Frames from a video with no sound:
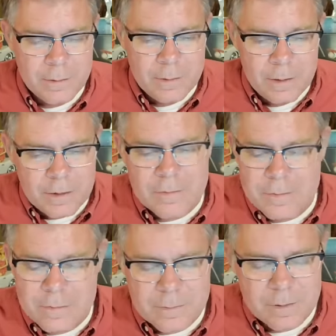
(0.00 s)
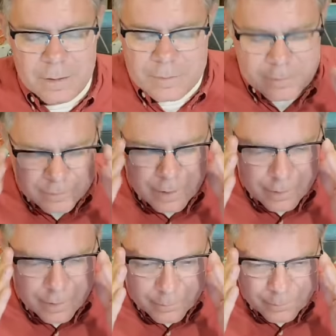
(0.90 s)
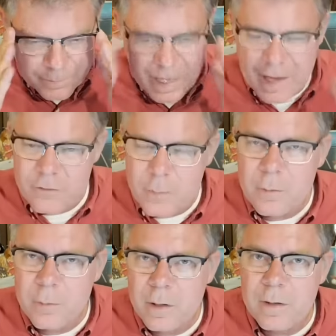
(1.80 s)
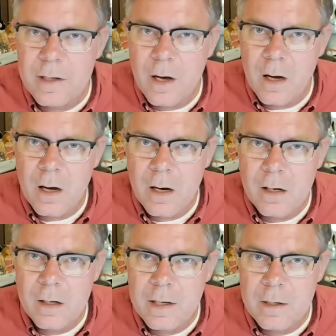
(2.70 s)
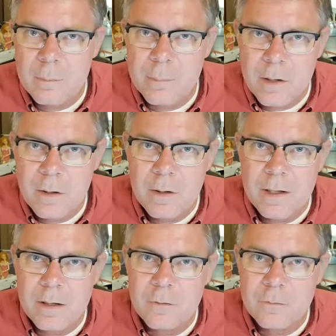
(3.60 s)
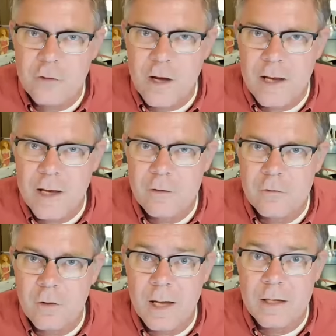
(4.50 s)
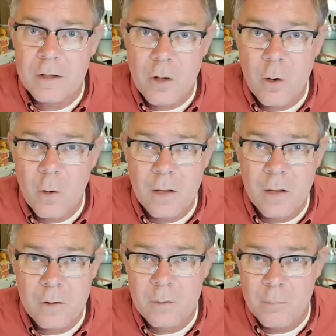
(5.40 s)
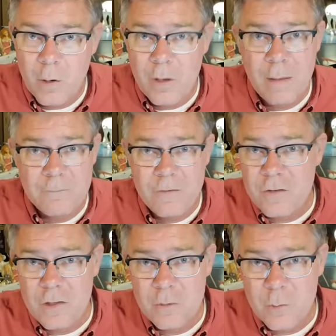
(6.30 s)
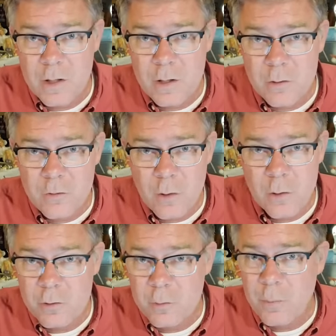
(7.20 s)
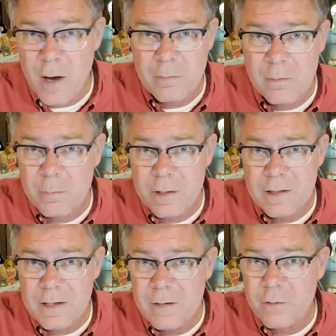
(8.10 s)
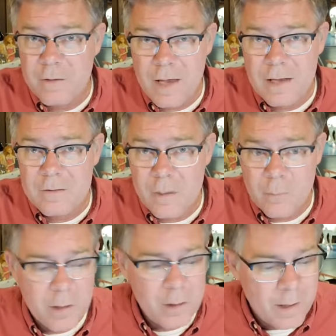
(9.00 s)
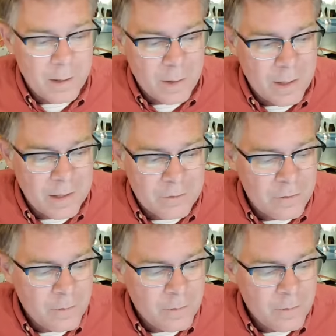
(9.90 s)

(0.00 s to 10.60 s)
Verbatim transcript: it's it's um, guys we really are in a period of change like no other mo- i'm 53 years old you're probably give or take somewhere in my range